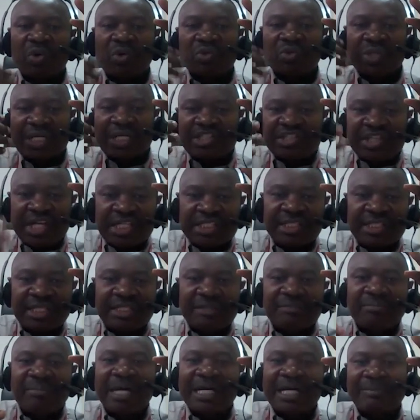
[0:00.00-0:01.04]
also assess the
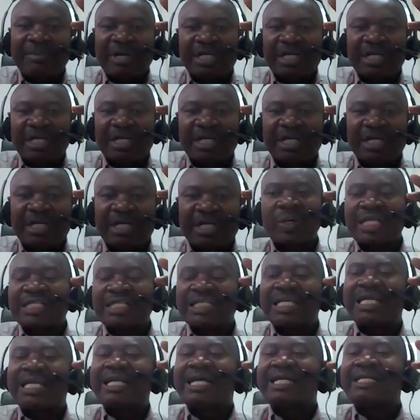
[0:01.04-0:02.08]
demand among stakeholders
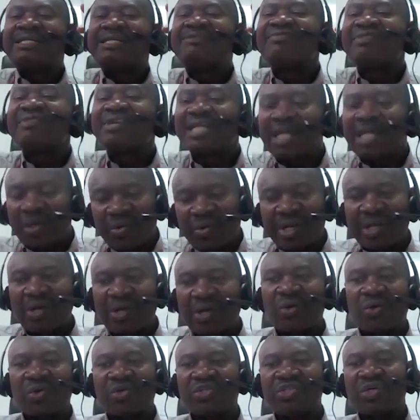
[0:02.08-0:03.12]
in a different
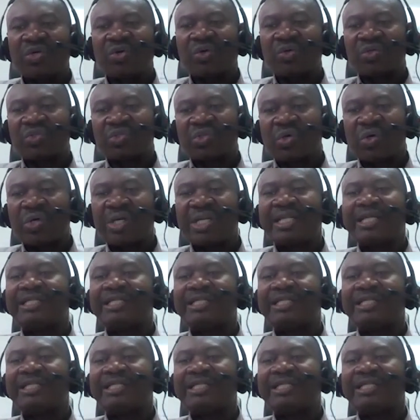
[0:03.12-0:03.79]
agroecological zone